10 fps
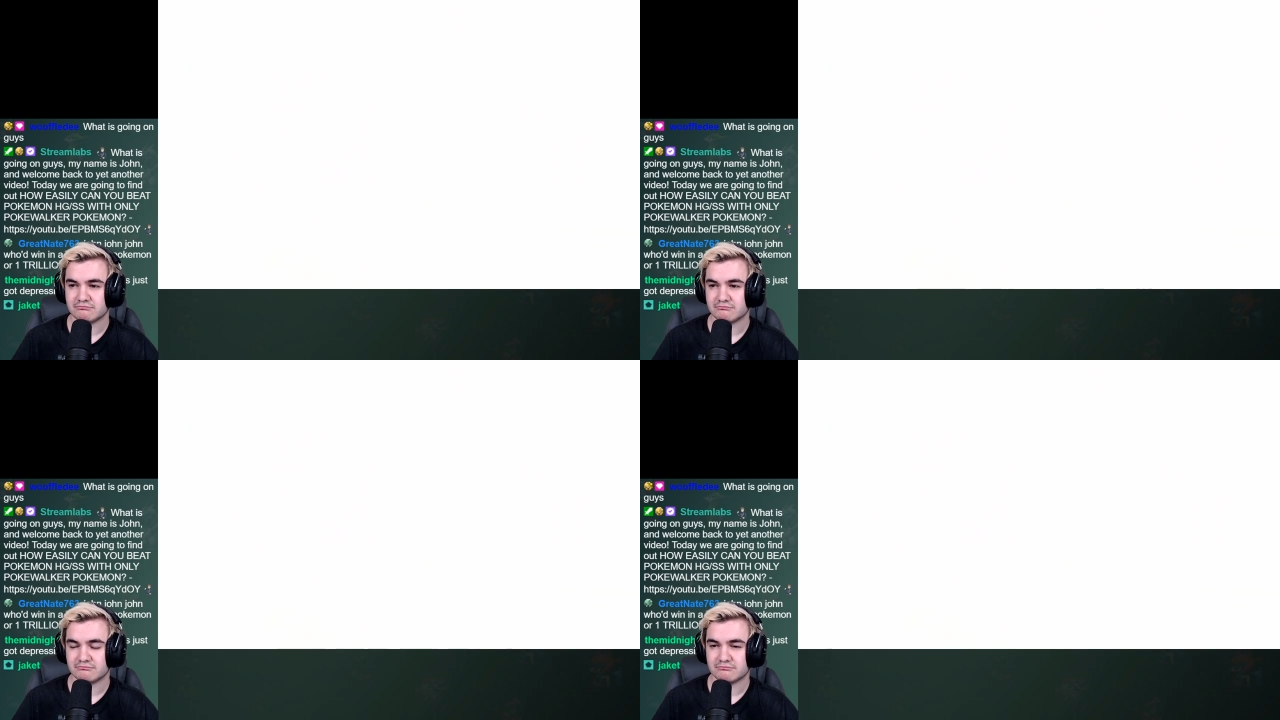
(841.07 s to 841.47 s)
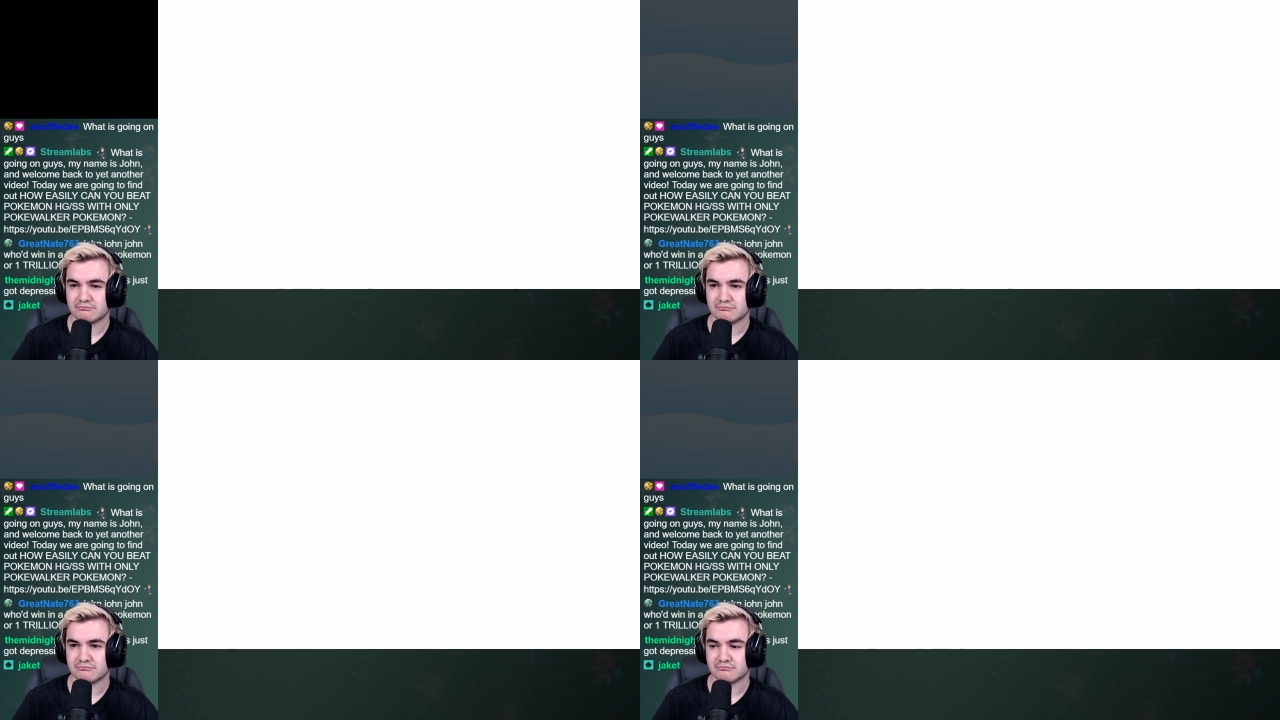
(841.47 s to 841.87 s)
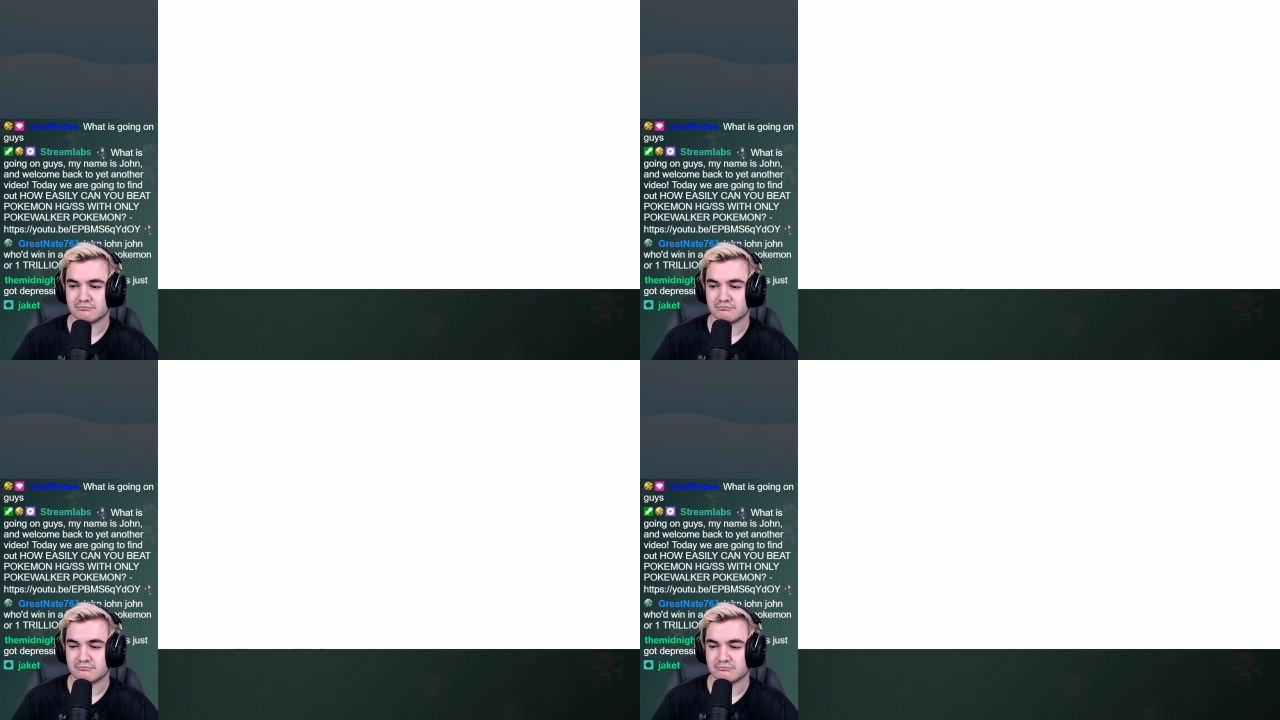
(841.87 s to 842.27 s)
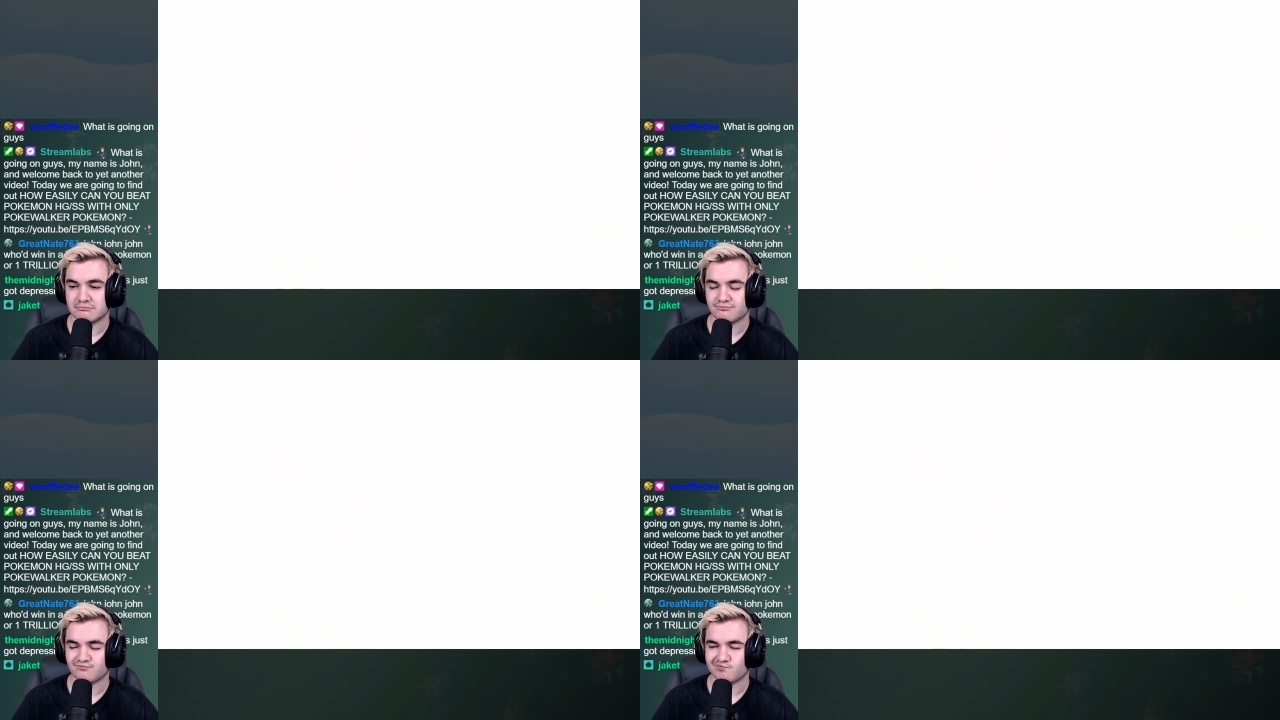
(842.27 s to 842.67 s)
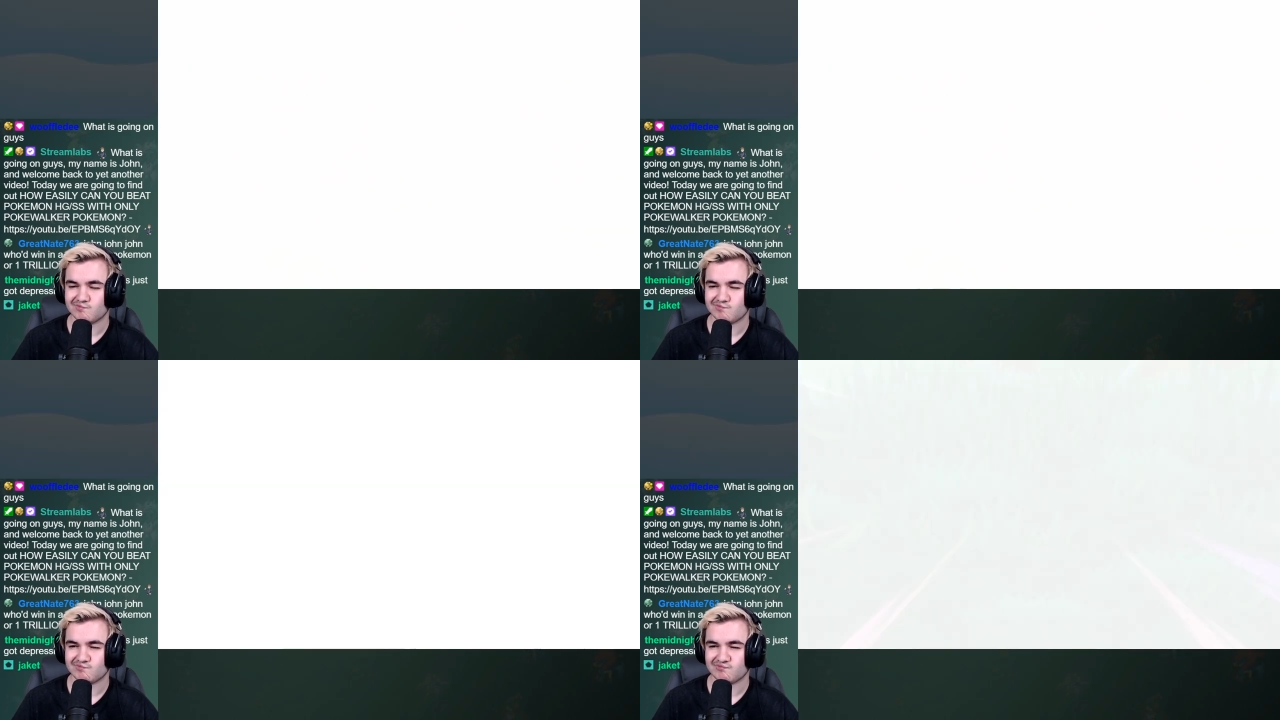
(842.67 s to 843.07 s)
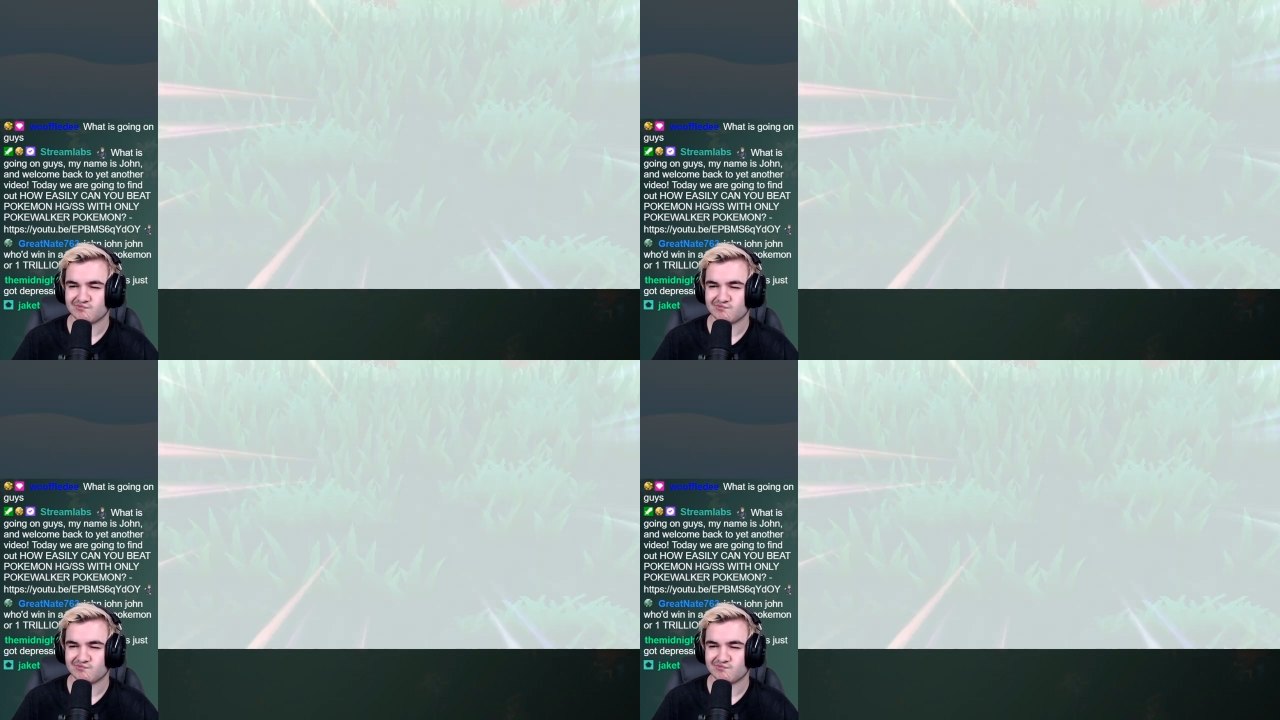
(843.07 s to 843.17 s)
Nothing is said.